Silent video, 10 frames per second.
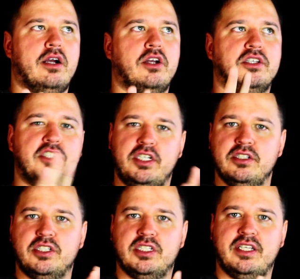are the
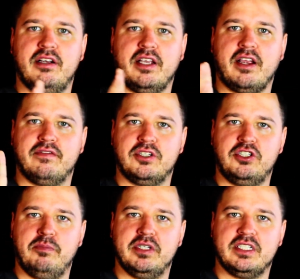shields just there, like, if the
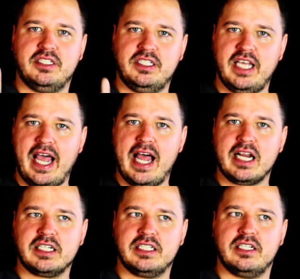ship is
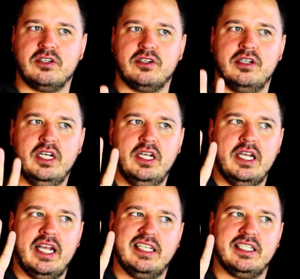attacked, or
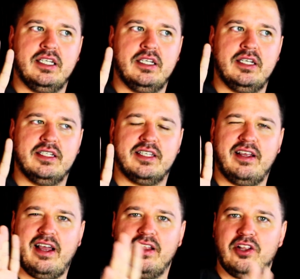is it
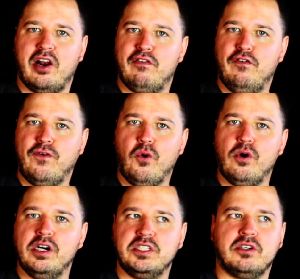a lot of
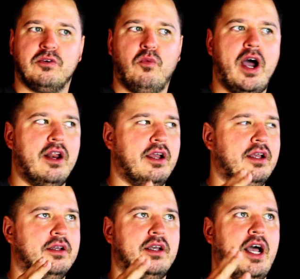force, or why
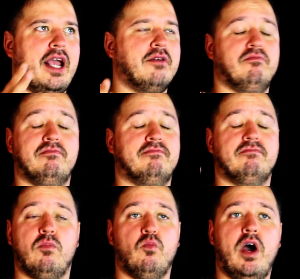
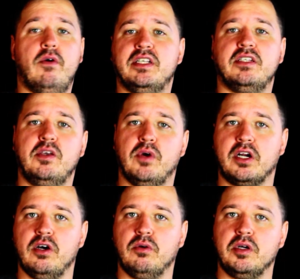do I suddenly want
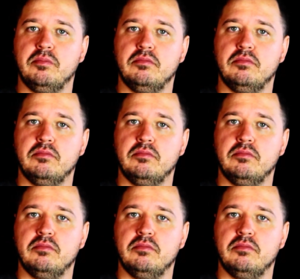a Coke?